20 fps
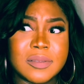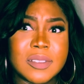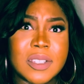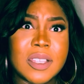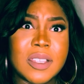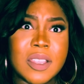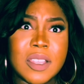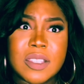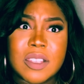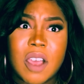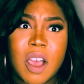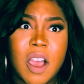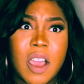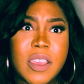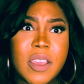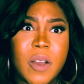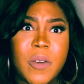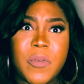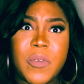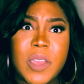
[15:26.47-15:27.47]
It's all
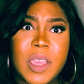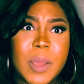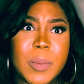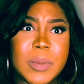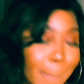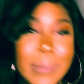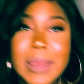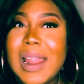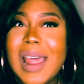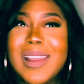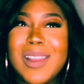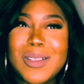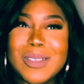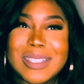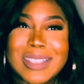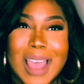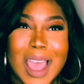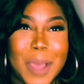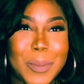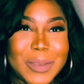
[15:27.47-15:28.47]
your family. But I know
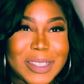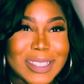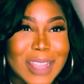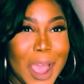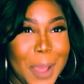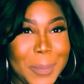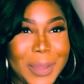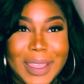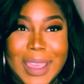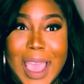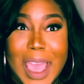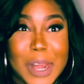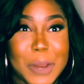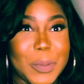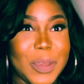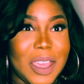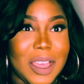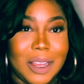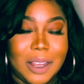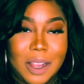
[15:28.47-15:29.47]
Simon got to
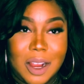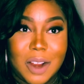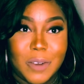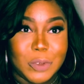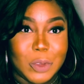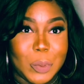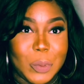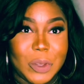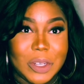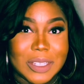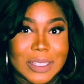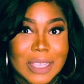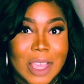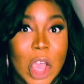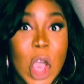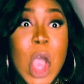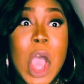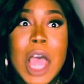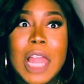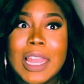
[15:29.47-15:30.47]
be uncomfortable as hell.
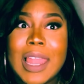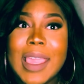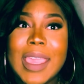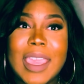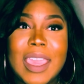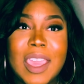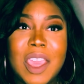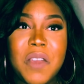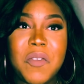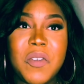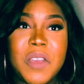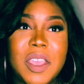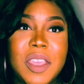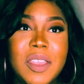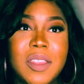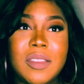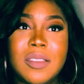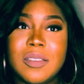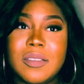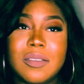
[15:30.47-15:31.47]
Like,
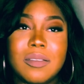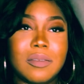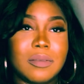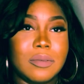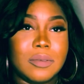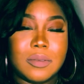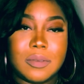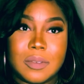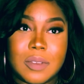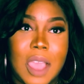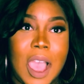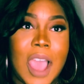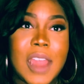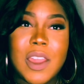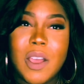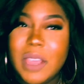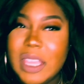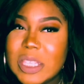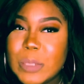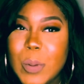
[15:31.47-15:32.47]
even, I
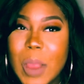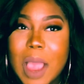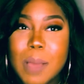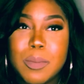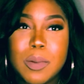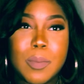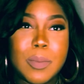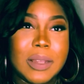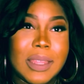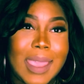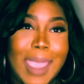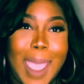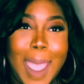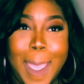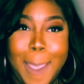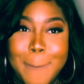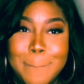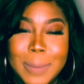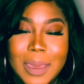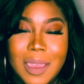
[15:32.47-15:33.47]
know he's probably
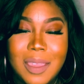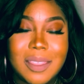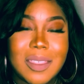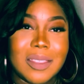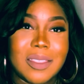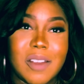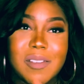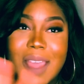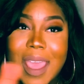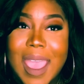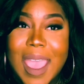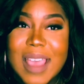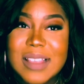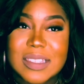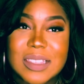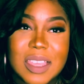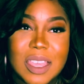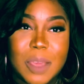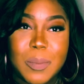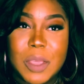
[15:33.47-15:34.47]
happy that they're not
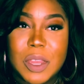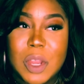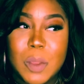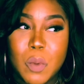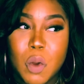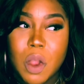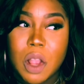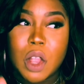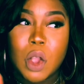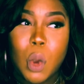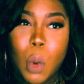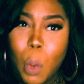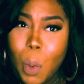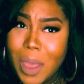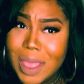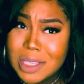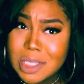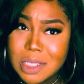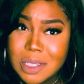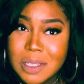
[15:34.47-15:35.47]
asking him any more
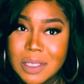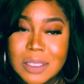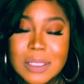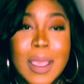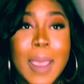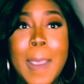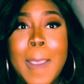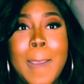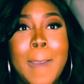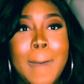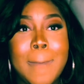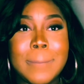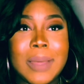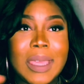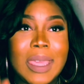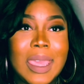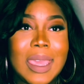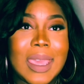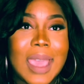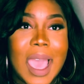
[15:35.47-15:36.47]
questions, but
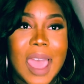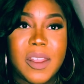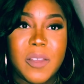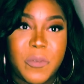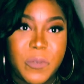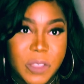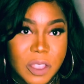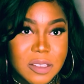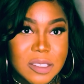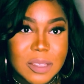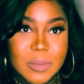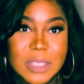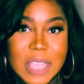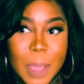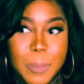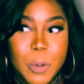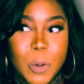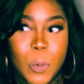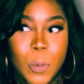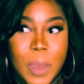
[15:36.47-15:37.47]
he got to feel some
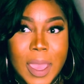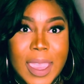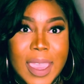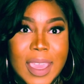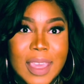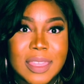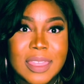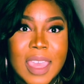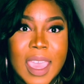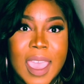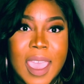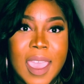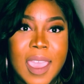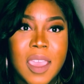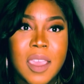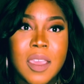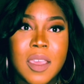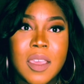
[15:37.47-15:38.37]
type of way that